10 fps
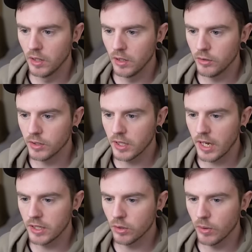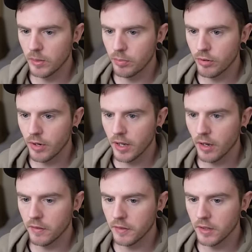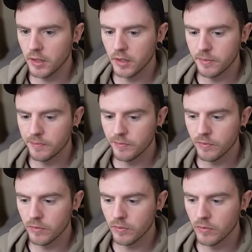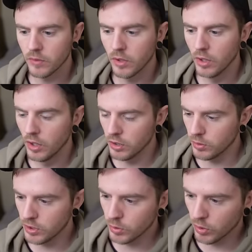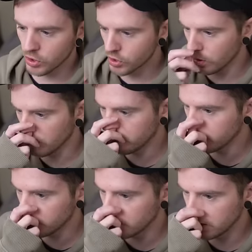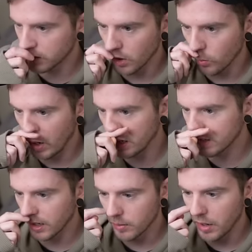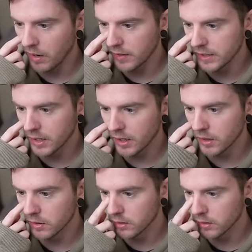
Losing to ace-queen pretty often here. Or do I just want to shove? He's got the whale tag him out of ace-king.